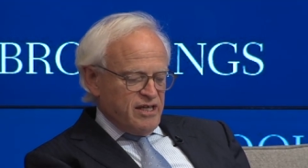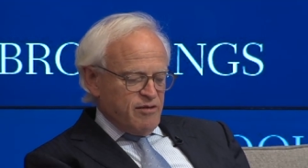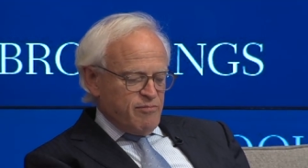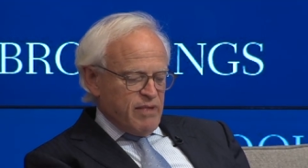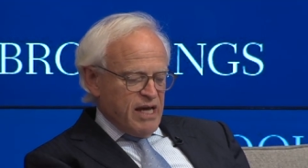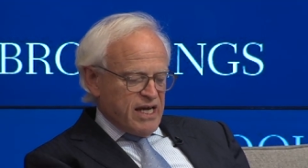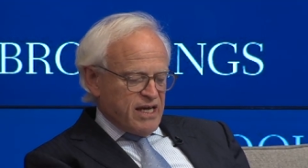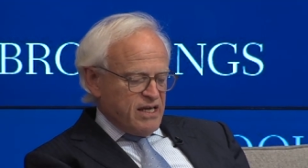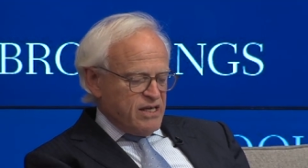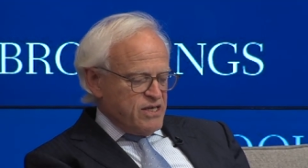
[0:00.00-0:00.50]

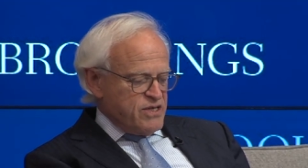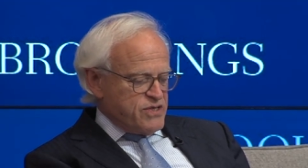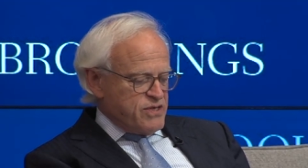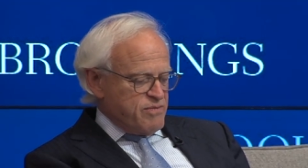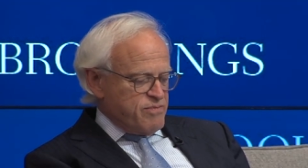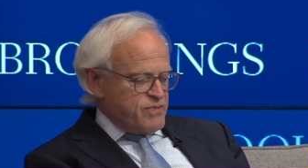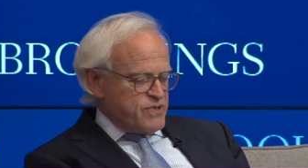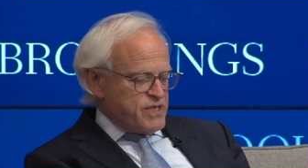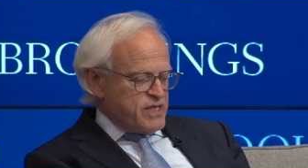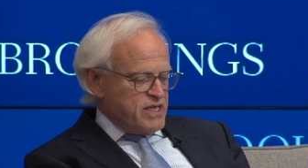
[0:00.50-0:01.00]

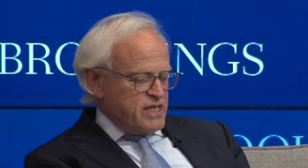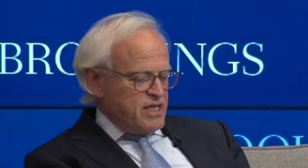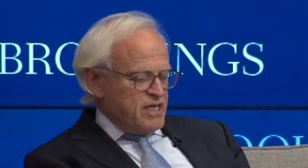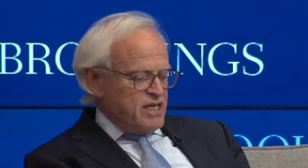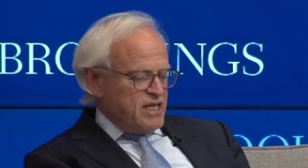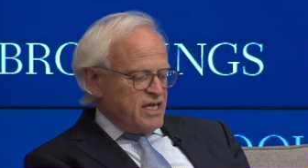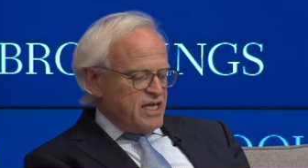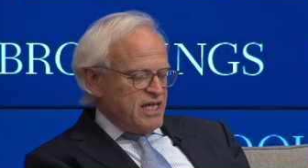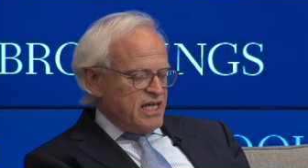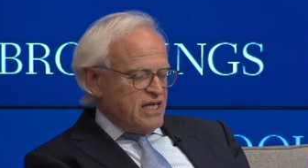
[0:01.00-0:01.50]
mechanisms.
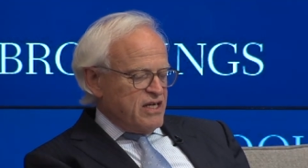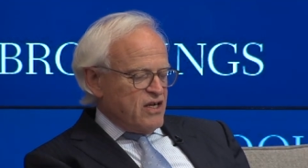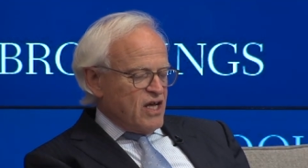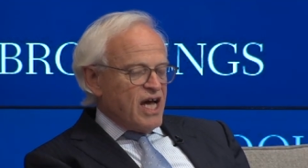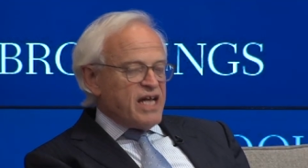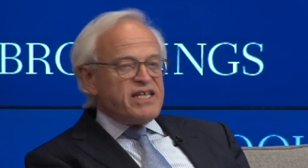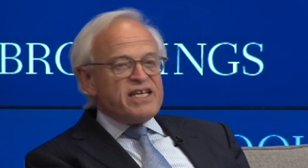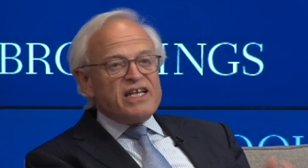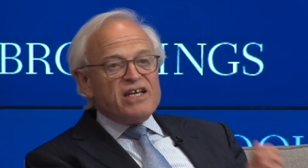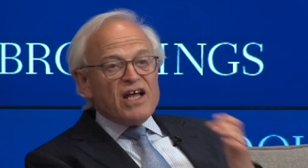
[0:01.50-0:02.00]
In
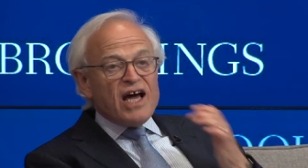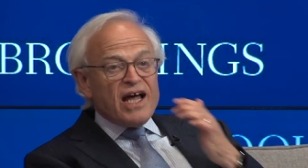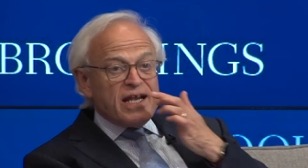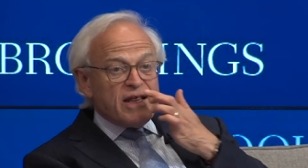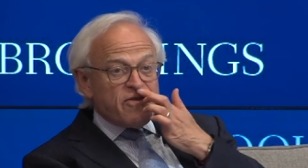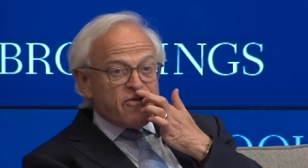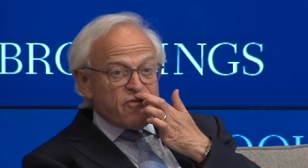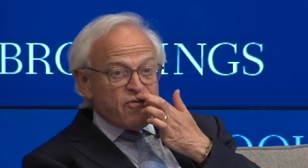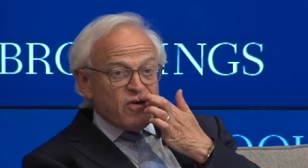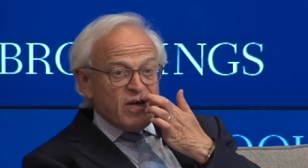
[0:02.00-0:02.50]

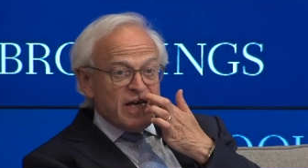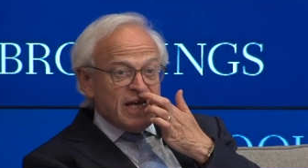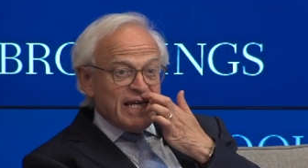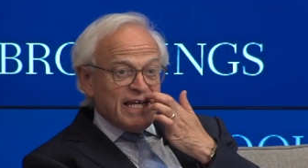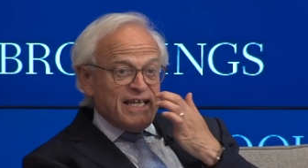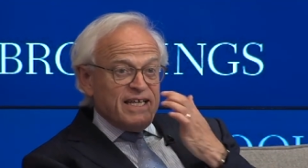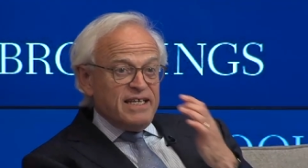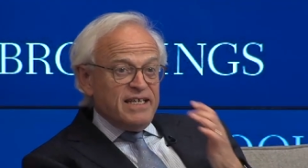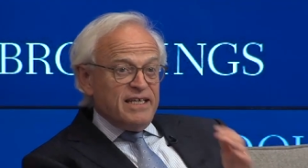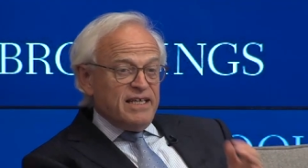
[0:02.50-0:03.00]

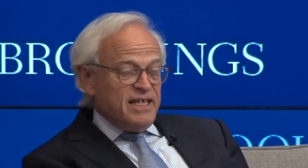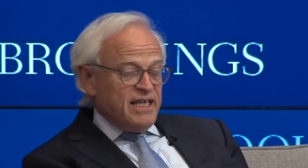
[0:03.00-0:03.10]
1993,